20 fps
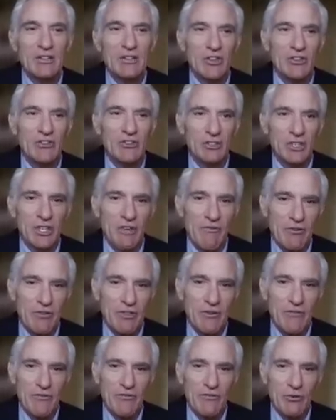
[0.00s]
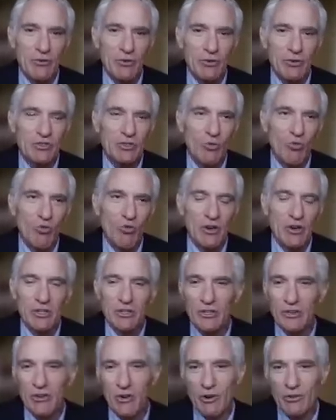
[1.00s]
to deliver their food, to work
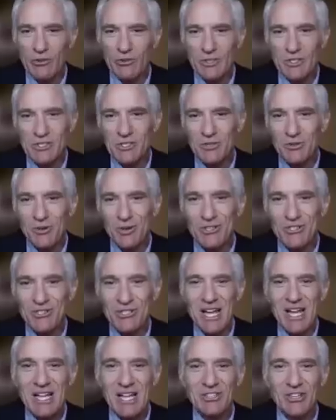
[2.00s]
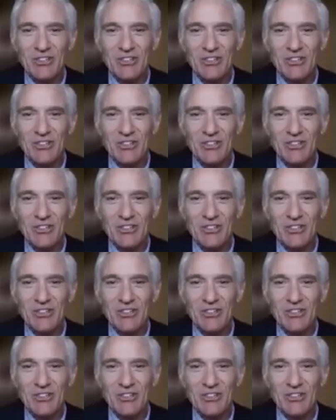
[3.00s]
in the grocery stores,